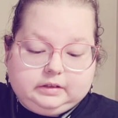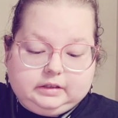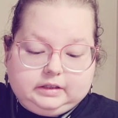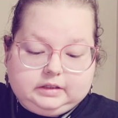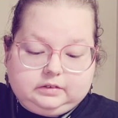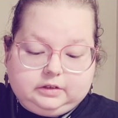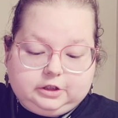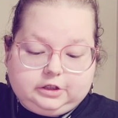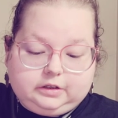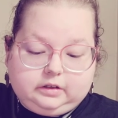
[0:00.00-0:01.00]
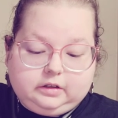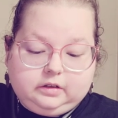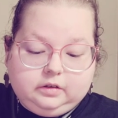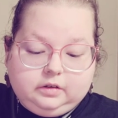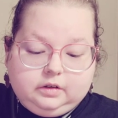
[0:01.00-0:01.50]
Next question.
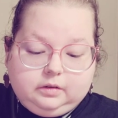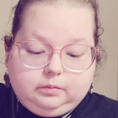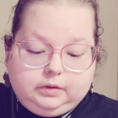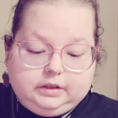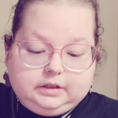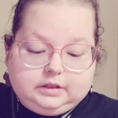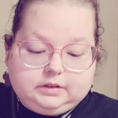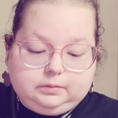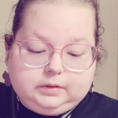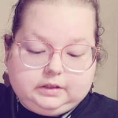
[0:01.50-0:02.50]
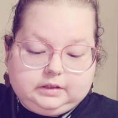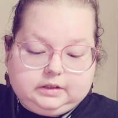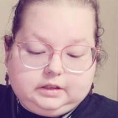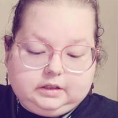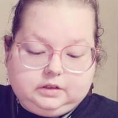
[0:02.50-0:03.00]
What is one
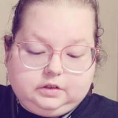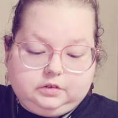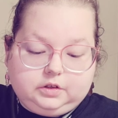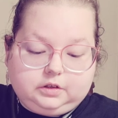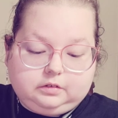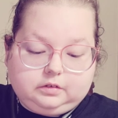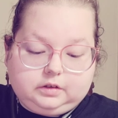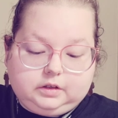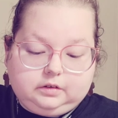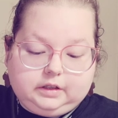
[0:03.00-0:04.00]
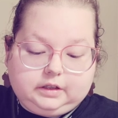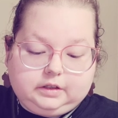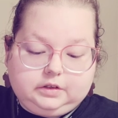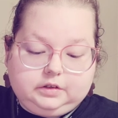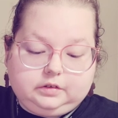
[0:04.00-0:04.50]
thing you don't know how
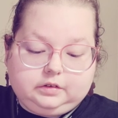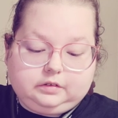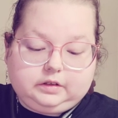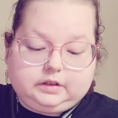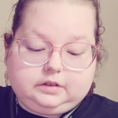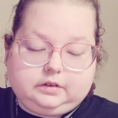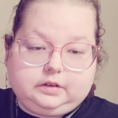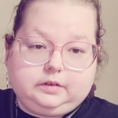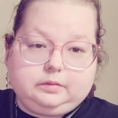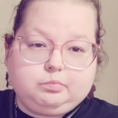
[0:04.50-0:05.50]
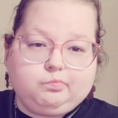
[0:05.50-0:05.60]
to do and you like to learn?